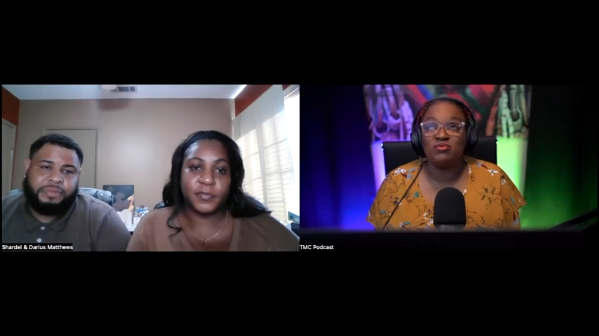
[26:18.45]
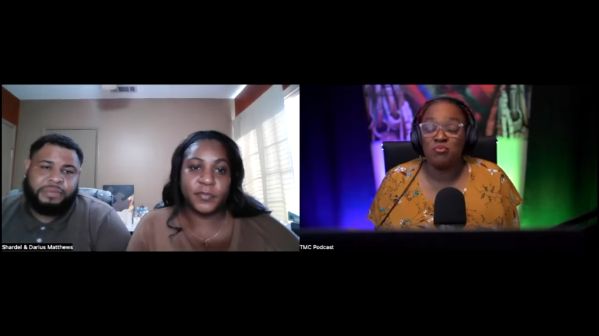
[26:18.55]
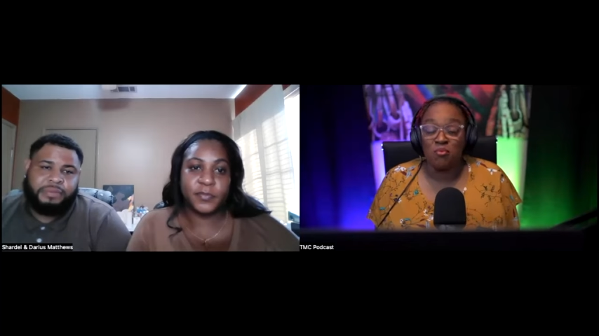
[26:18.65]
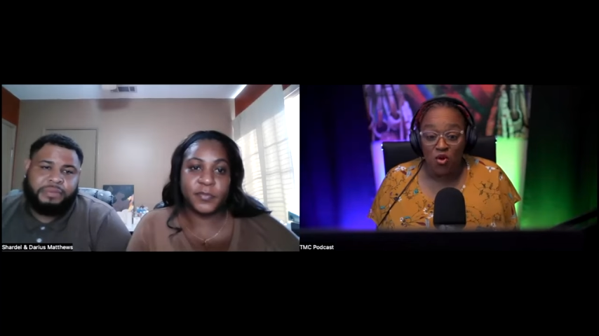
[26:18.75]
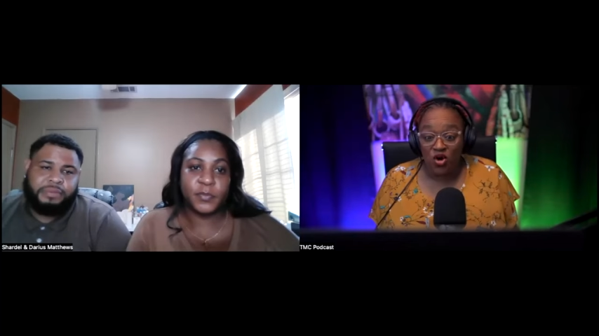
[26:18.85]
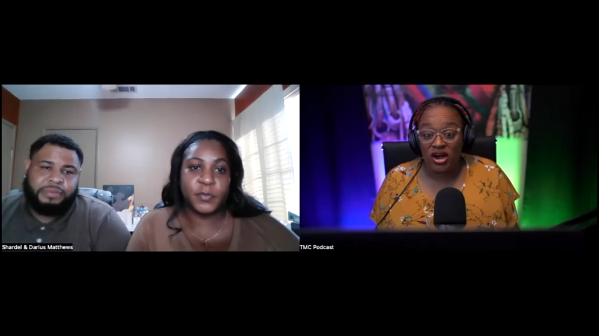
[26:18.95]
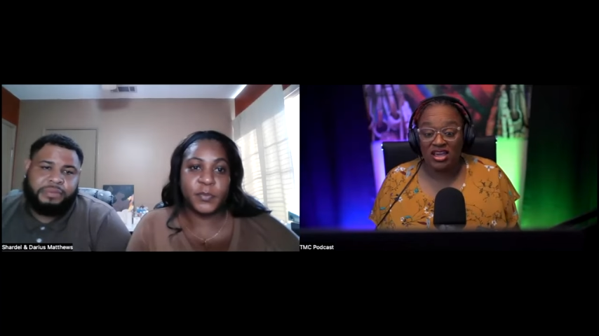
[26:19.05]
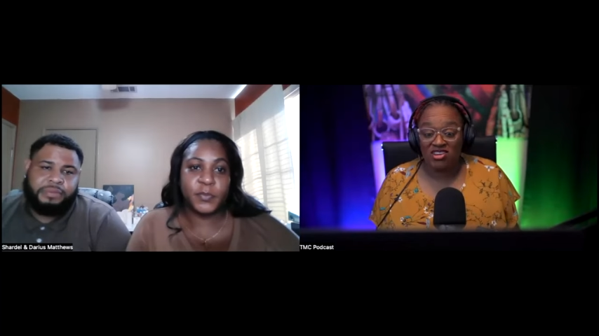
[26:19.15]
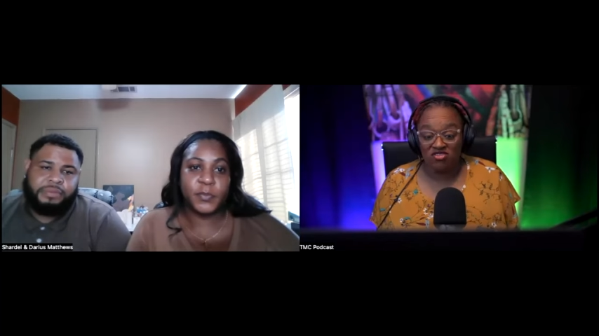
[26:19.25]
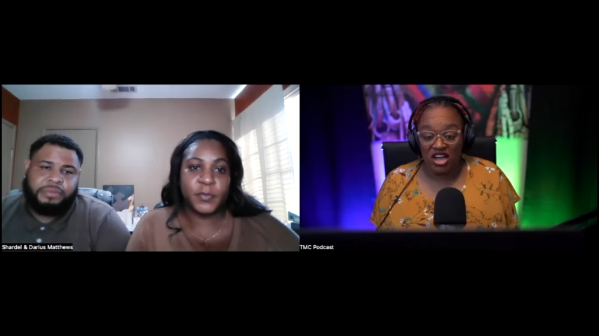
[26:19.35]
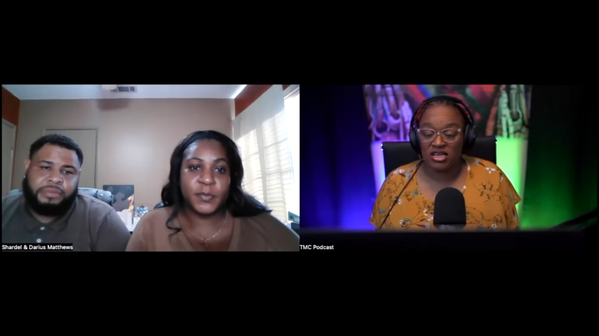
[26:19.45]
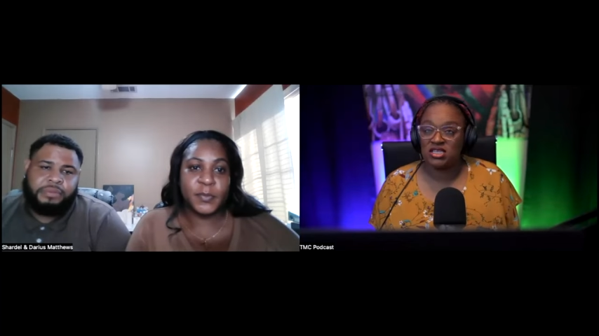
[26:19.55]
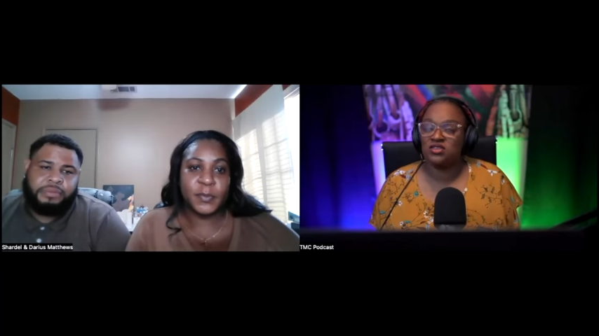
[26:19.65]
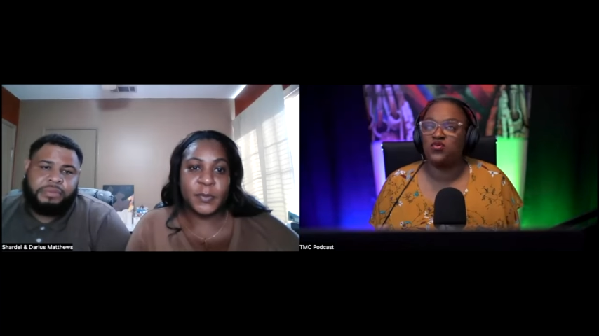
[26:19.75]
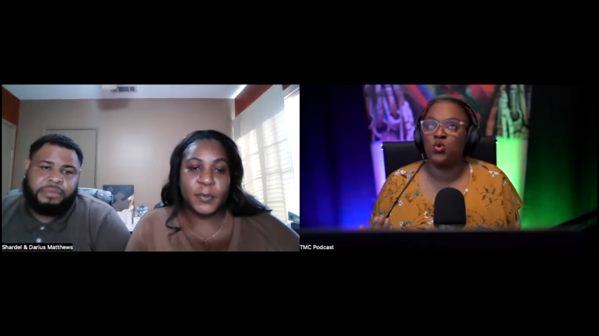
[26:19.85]
Speaker 1: more
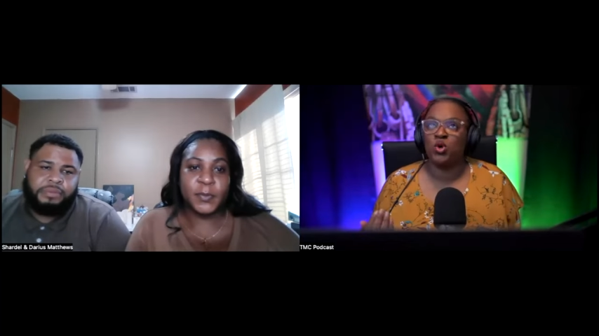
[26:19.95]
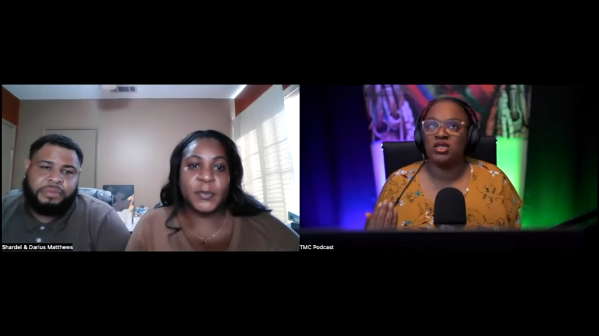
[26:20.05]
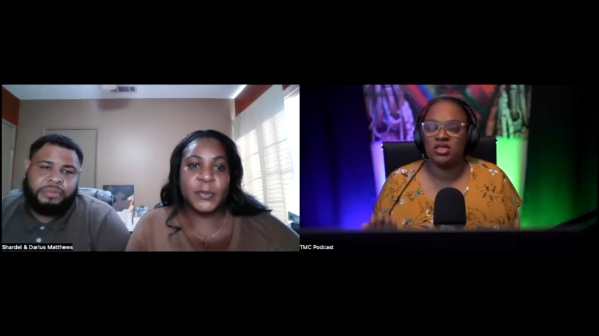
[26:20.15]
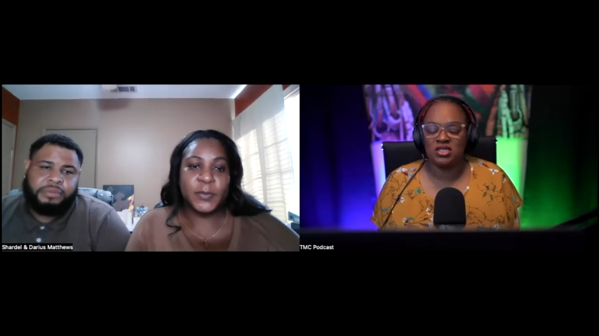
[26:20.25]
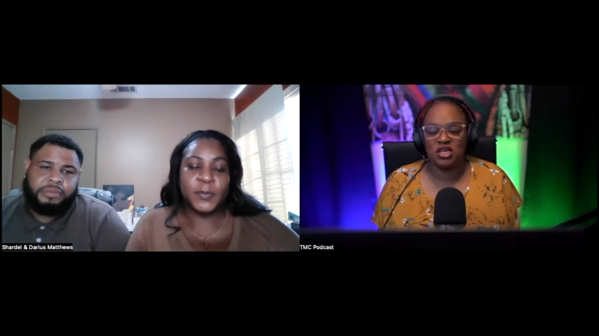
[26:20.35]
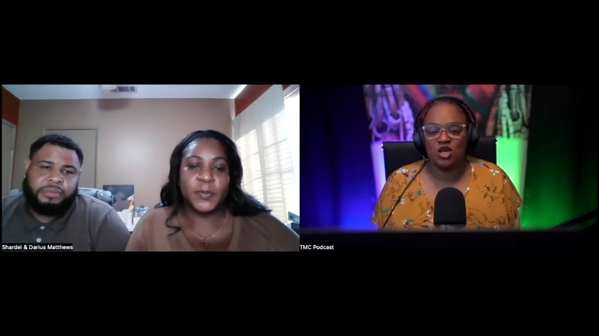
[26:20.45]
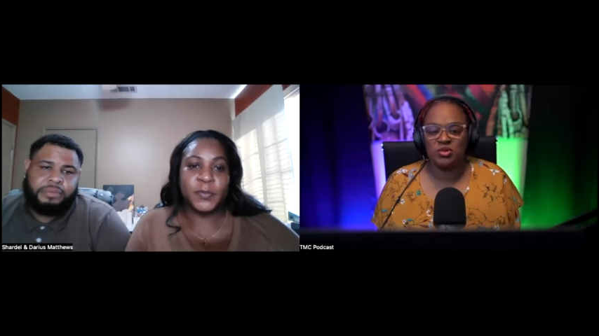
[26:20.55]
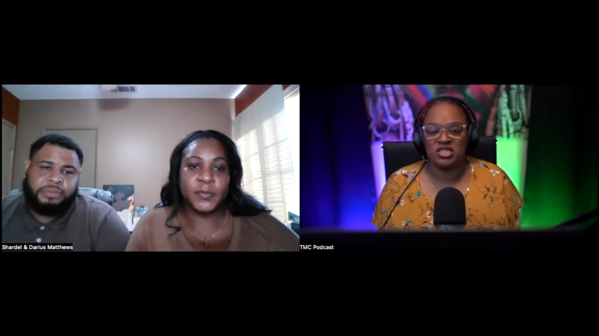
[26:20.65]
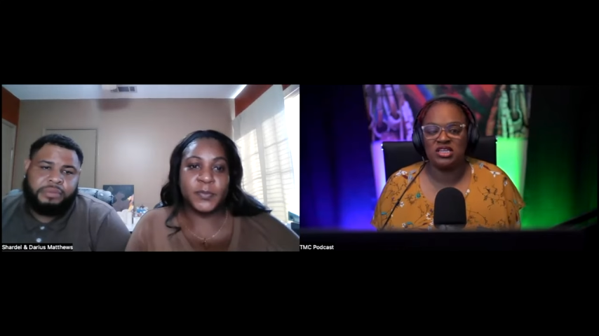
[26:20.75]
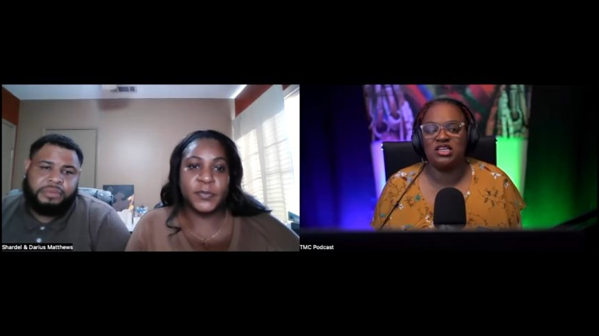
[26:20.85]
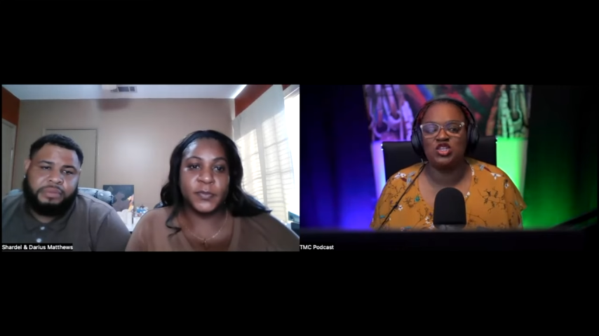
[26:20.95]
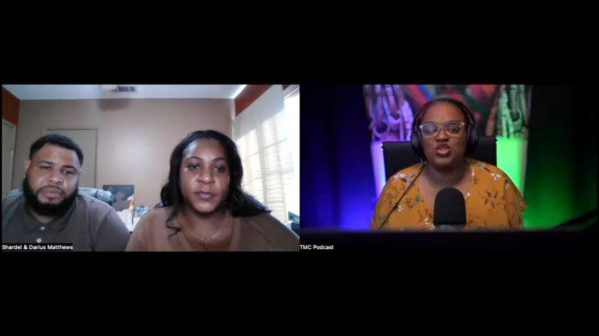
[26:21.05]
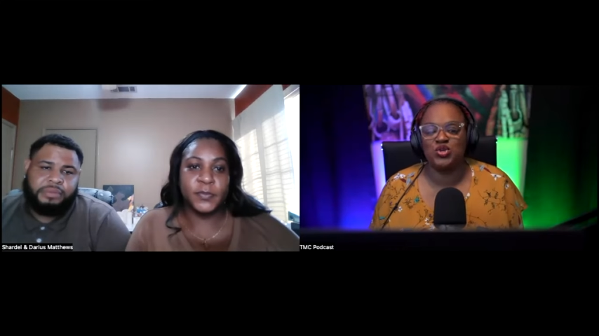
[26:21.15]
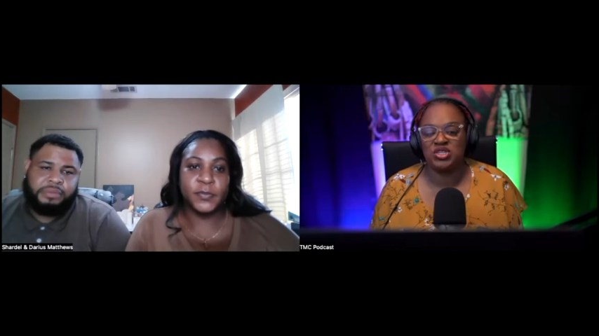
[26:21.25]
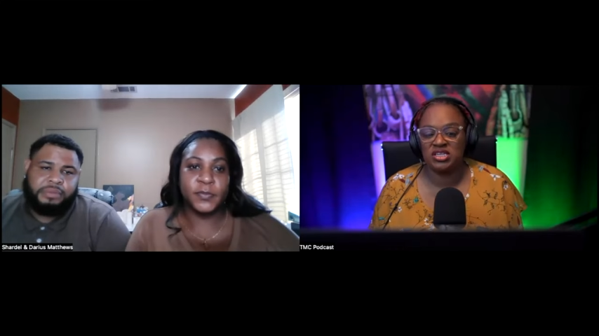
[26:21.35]
advice for the TMC
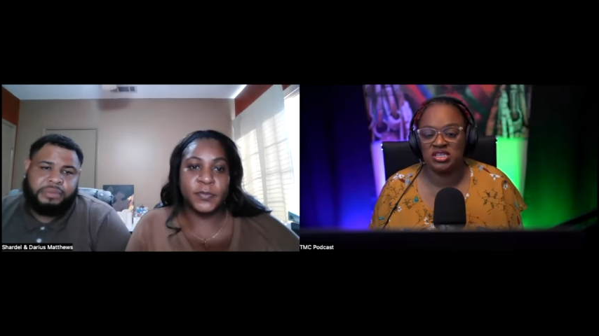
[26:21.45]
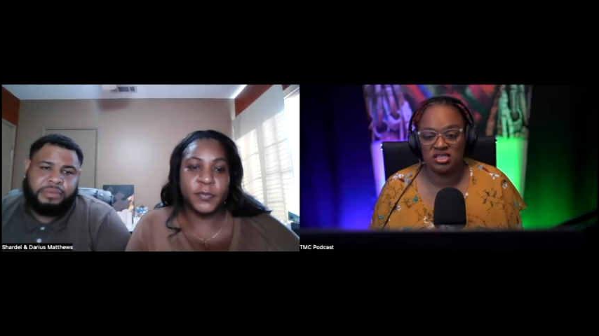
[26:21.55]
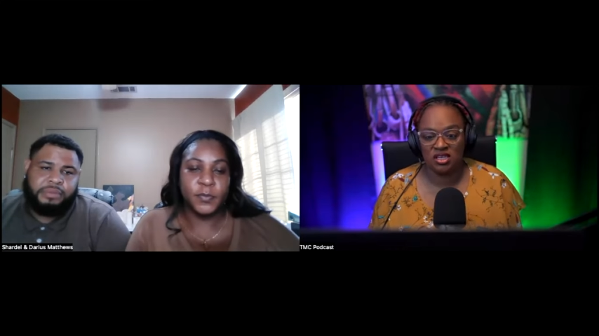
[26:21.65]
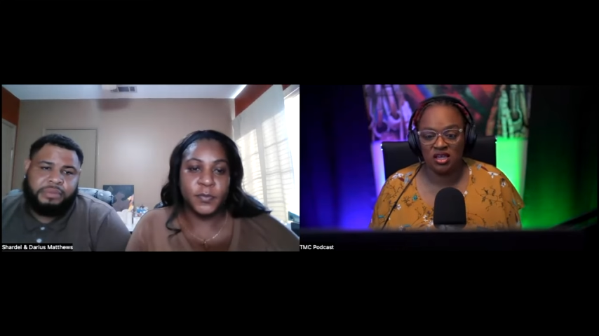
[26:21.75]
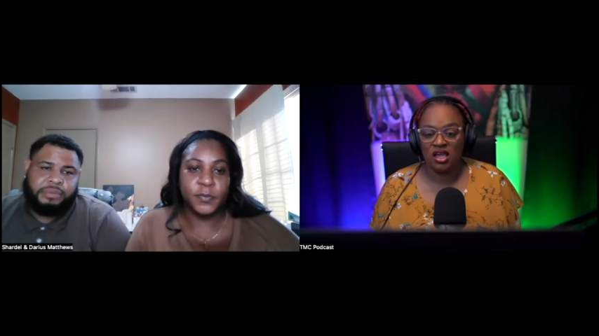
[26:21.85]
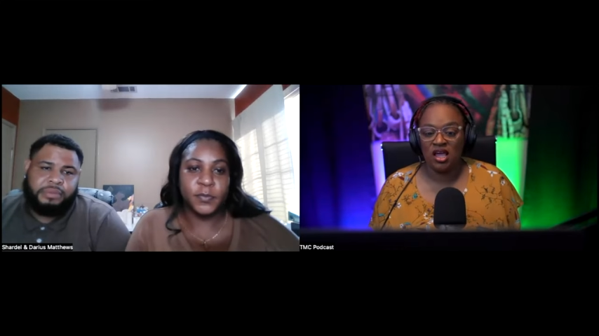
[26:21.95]
listeners to see